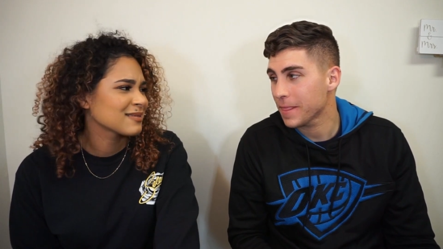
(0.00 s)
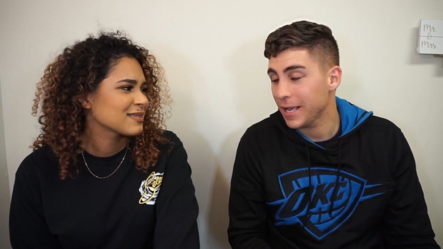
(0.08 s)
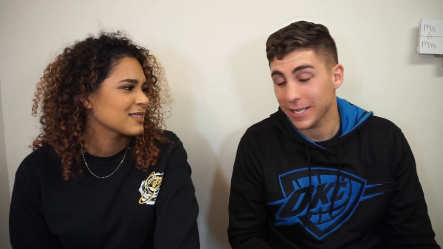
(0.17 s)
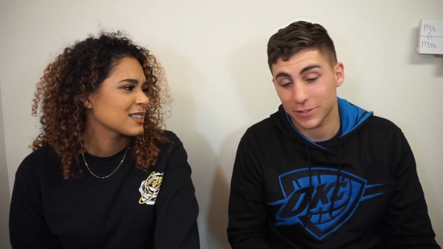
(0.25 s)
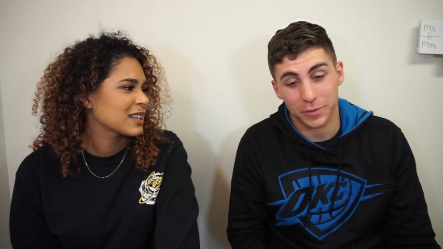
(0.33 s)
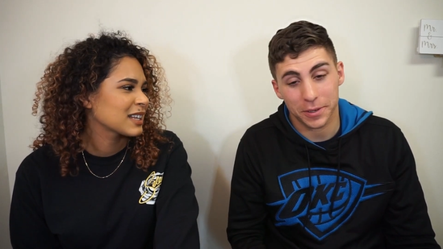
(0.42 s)
Speaker 1: That's
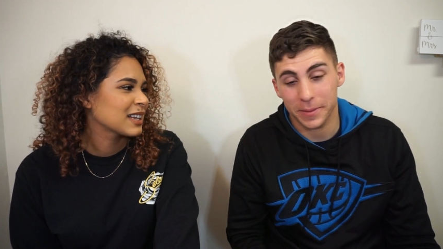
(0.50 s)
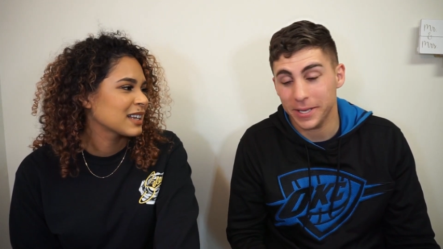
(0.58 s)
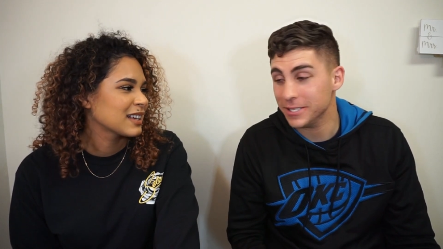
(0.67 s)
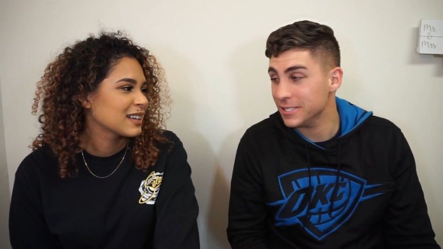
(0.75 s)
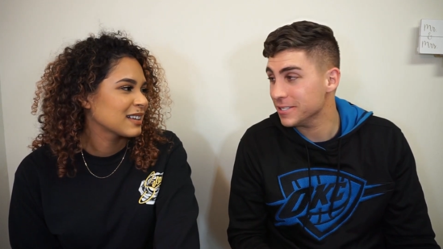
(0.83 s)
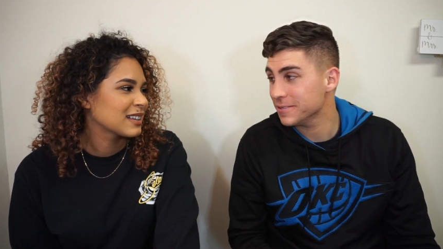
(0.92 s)
what it
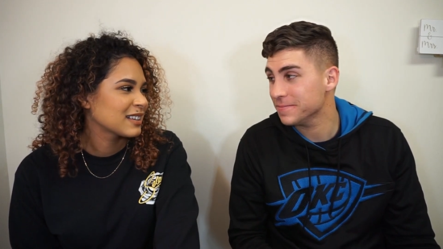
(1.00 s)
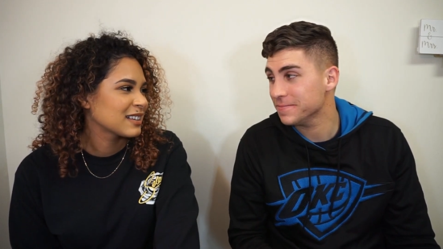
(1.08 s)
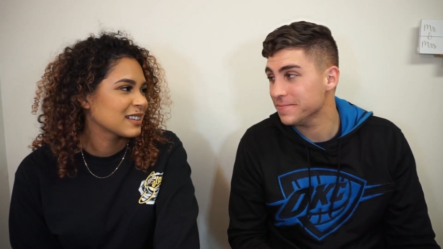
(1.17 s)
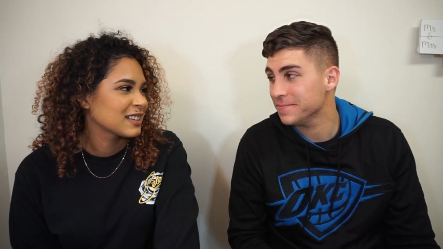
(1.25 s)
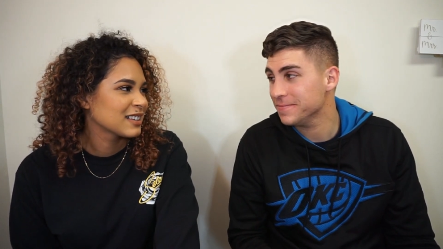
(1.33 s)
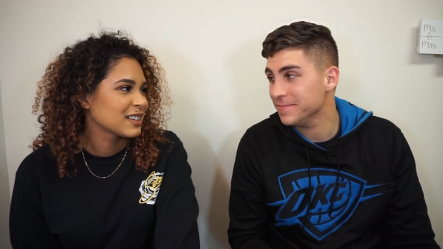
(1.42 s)
means.
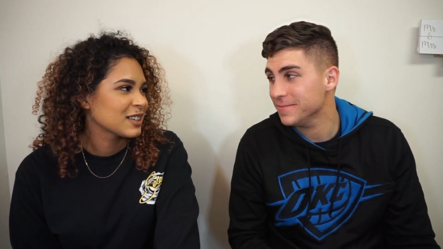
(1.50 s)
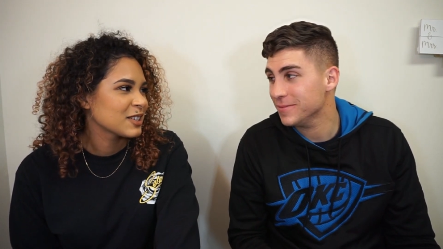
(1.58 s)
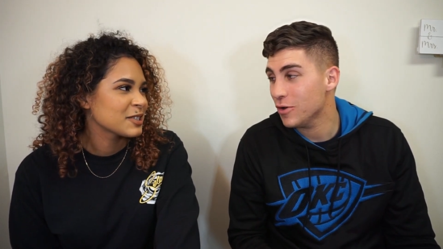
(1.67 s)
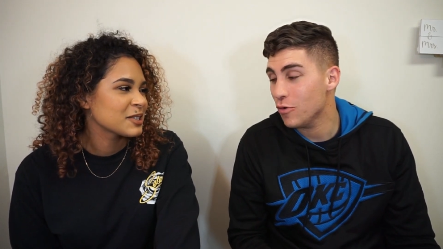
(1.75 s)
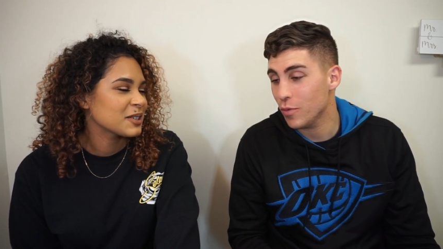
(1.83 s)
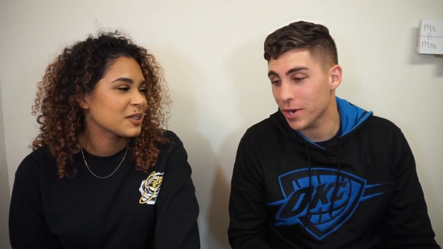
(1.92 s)

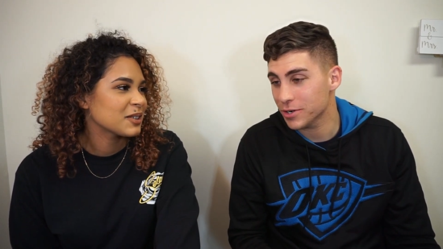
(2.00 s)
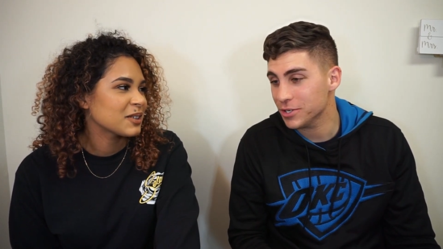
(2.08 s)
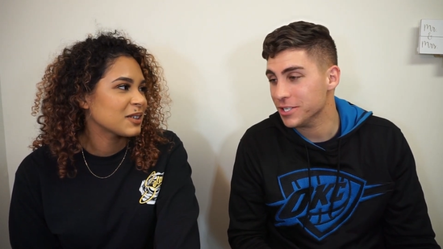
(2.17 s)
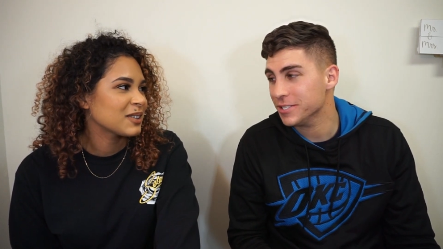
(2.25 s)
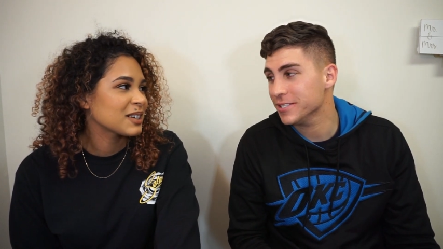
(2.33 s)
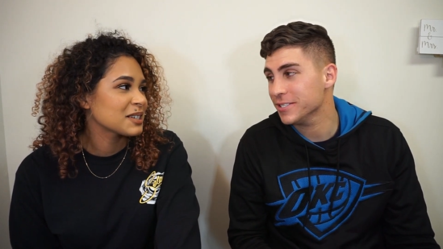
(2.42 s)
Wittershins.
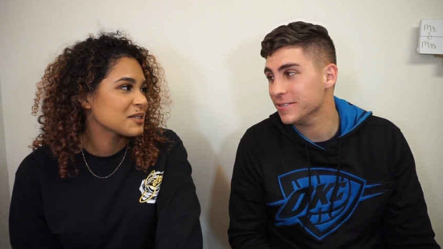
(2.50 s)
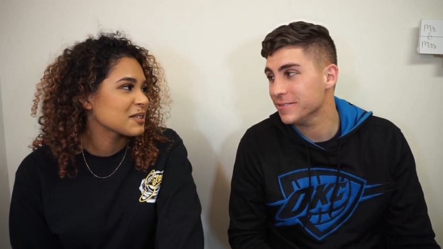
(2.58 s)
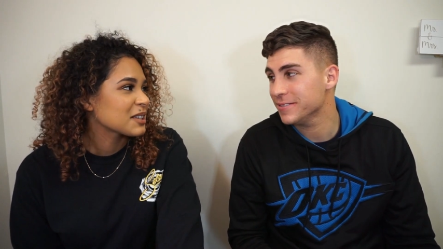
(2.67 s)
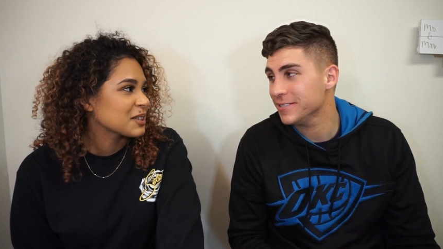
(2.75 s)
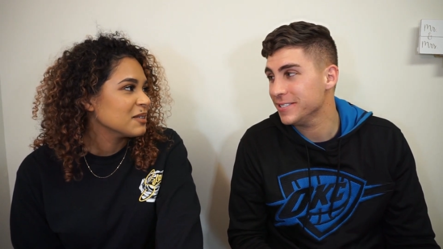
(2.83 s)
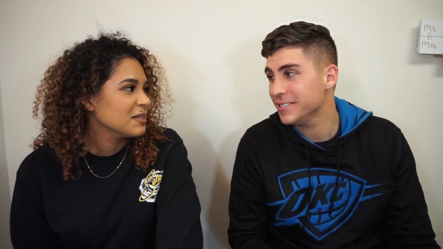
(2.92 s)
Okay, so
Speaker 2: then
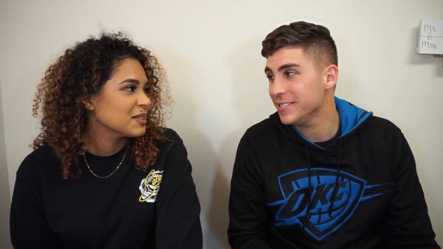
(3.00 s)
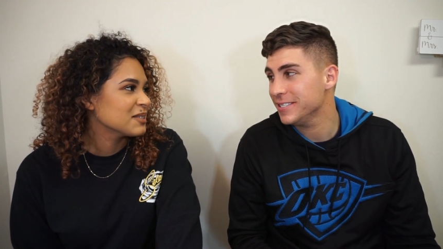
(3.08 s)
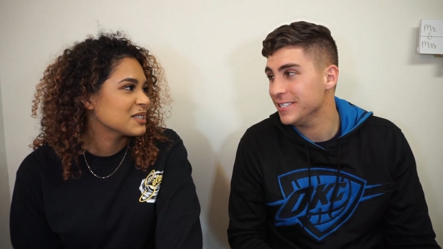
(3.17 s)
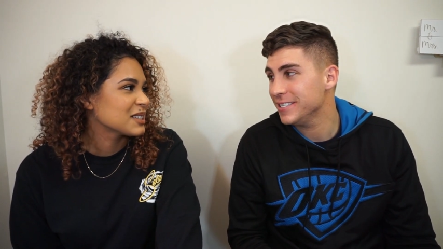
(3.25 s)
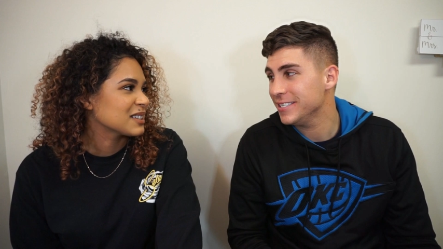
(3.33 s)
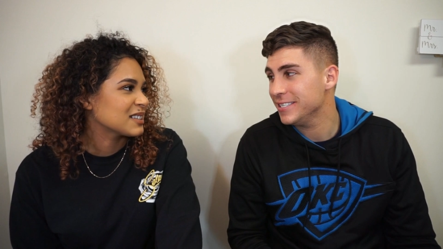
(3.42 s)
you use
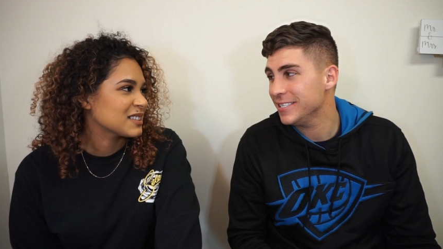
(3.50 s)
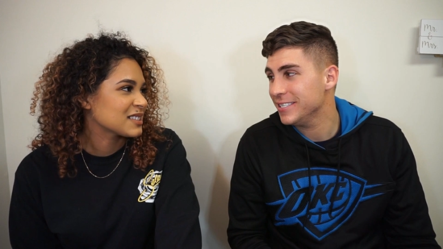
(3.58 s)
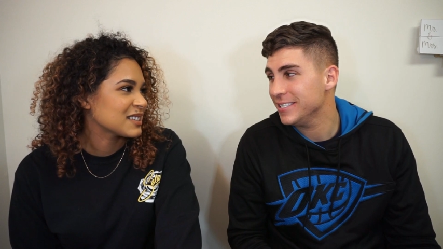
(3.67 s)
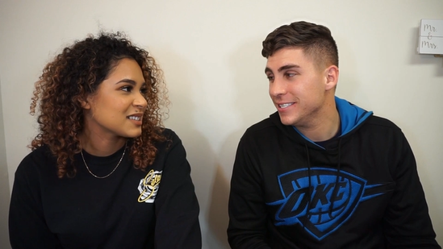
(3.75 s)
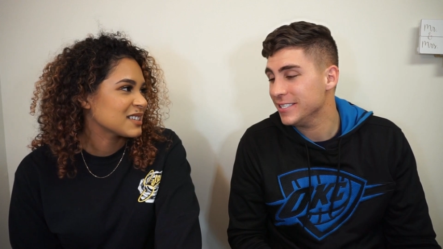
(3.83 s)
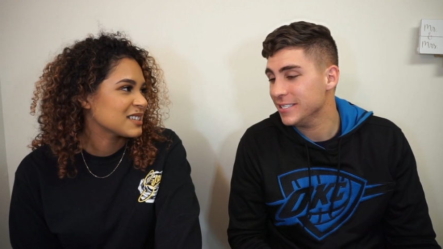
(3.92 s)
it in a
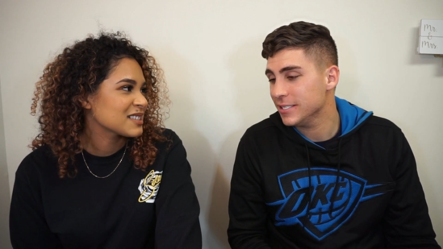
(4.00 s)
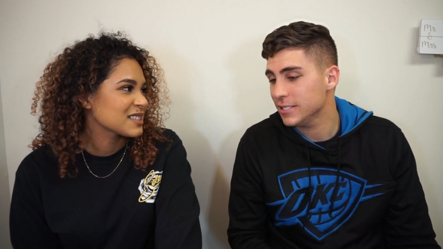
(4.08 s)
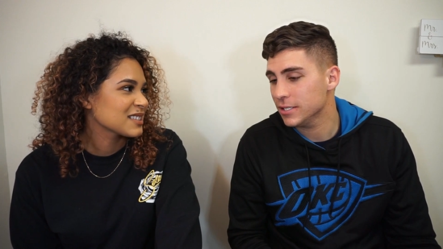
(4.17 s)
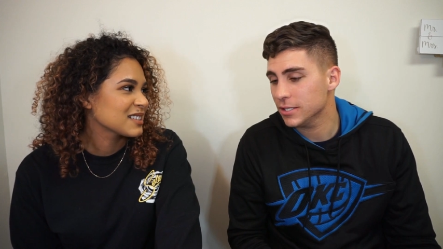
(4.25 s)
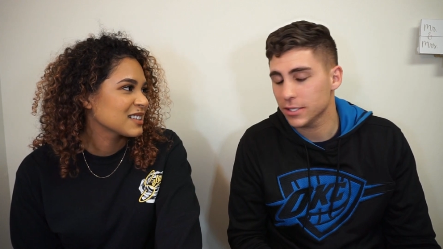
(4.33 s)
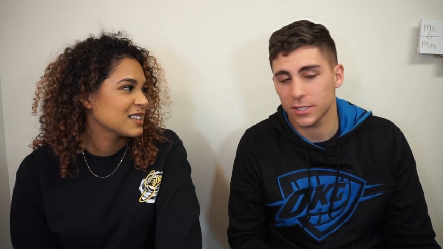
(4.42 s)
sentence.
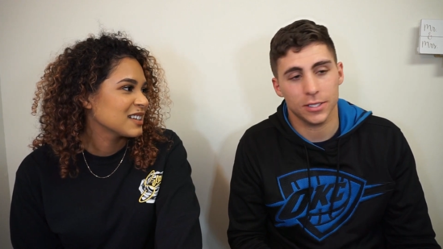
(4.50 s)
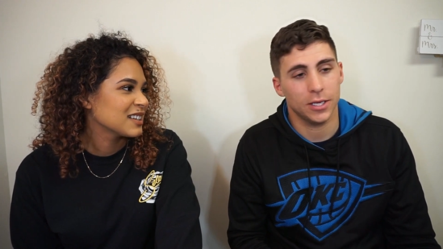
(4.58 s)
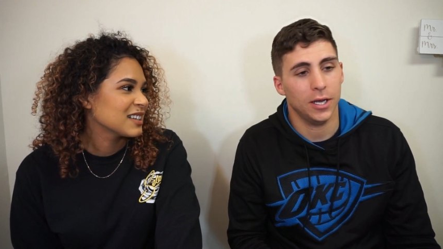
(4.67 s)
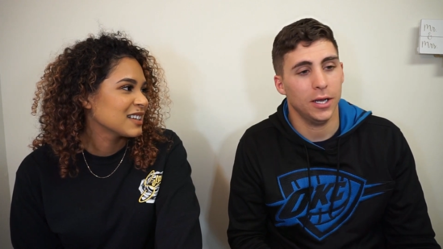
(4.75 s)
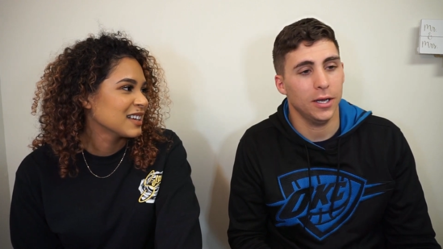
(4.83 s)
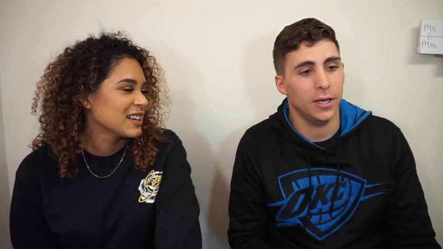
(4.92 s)

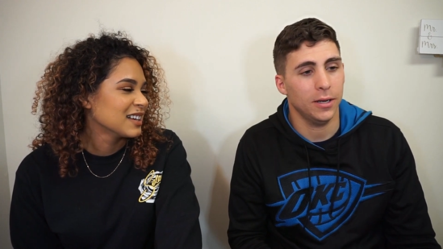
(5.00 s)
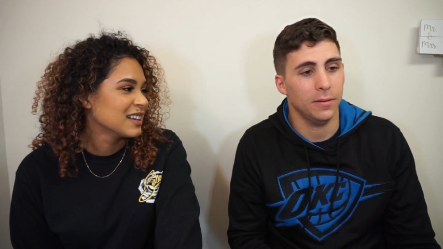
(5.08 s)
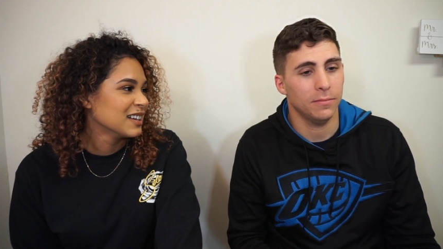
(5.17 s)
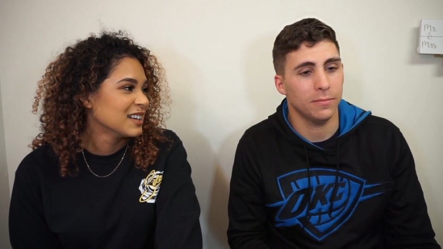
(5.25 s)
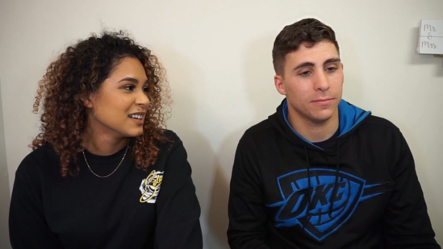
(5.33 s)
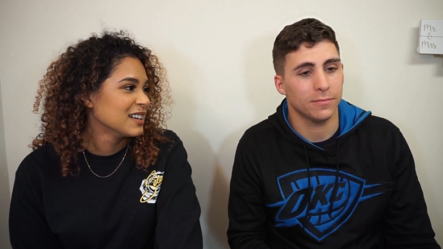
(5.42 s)
Speaker 1: Um.